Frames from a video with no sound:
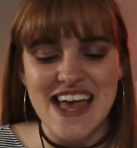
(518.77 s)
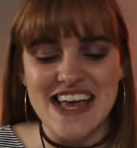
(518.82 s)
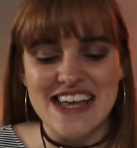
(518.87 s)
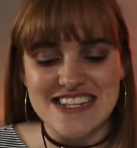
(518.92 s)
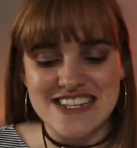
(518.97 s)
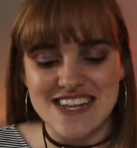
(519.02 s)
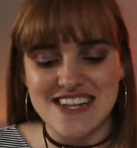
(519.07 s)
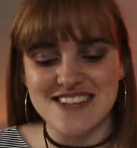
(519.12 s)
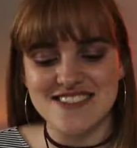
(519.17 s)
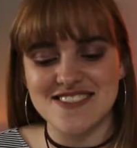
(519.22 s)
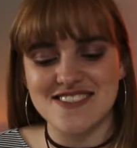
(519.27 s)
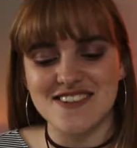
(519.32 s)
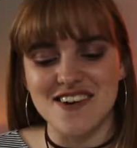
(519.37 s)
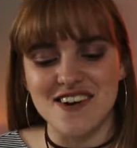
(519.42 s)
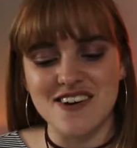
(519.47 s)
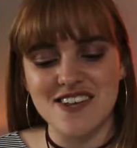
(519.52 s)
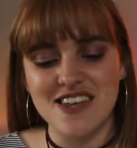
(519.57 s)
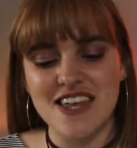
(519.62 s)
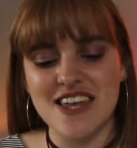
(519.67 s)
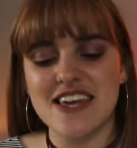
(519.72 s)
It says,
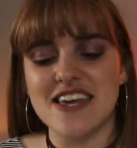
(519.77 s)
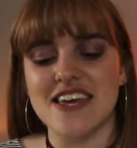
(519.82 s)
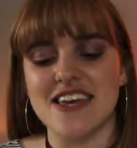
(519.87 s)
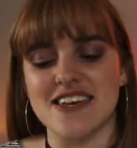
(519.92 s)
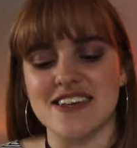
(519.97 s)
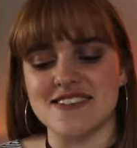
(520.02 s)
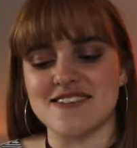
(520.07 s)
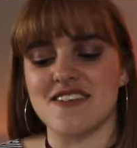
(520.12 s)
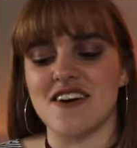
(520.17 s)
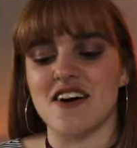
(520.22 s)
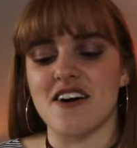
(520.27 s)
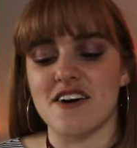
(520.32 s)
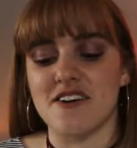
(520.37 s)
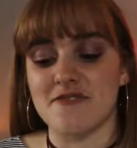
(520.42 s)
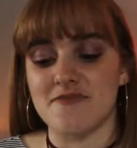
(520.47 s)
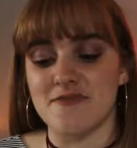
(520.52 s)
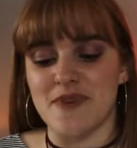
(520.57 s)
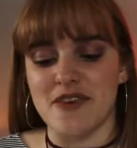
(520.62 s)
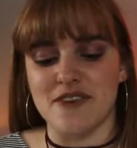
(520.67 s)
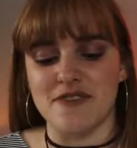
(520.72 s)
Darling is the
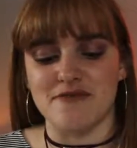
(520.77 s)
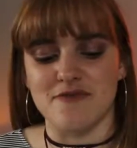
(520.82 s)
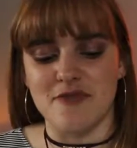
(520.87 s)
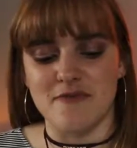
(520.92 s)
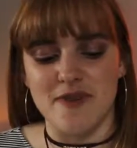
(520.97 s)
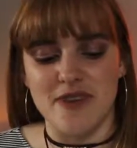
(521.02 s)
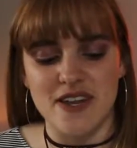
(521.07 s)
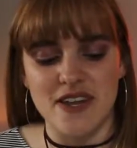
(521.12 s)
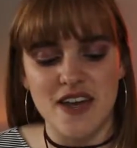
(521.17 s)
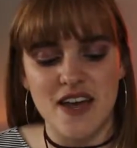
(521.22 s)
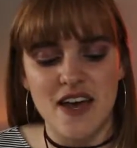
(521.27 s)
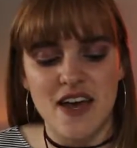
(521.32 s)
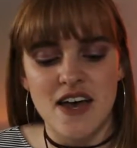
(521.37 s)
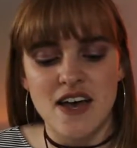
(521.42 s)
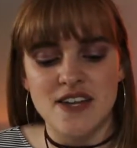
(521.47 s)
art of being a woman.